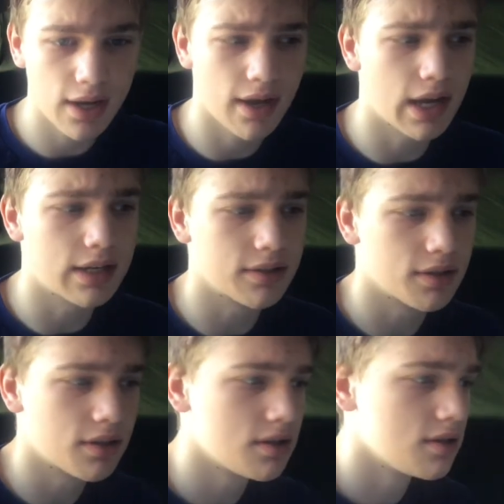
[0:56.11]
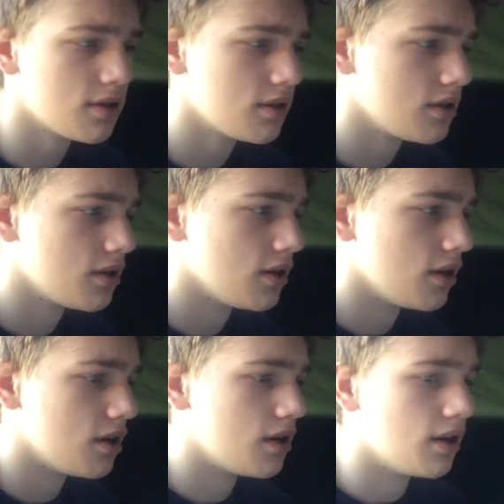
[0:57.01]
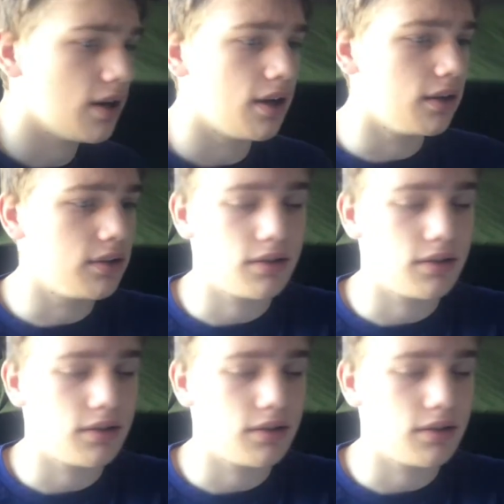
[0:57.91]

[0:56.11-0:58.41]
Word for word: and uh,